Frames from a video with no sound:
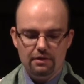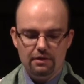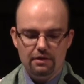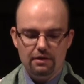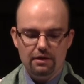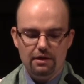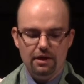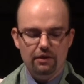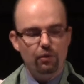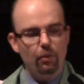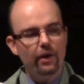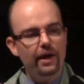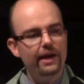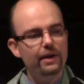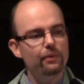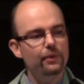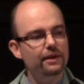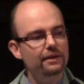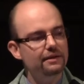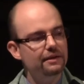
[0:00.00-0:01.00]
and the way
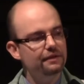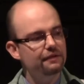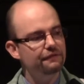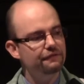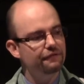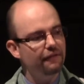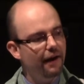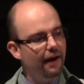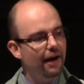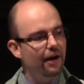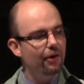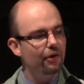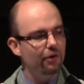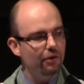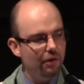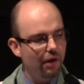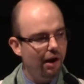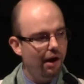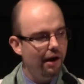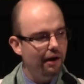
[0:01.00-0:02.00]
we live our
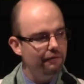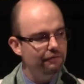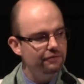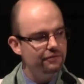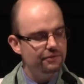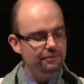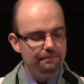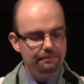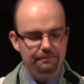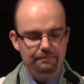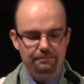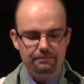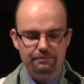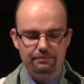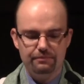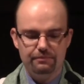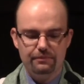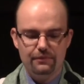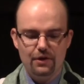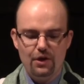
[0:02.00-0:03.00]
lives.
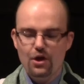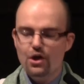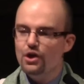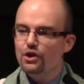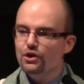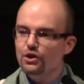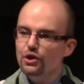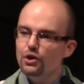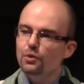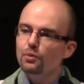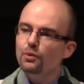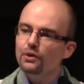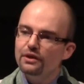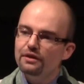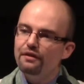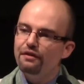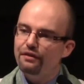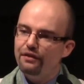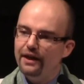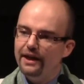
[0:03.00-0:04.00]
You would
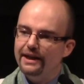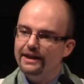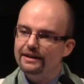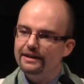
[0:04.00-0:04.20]
think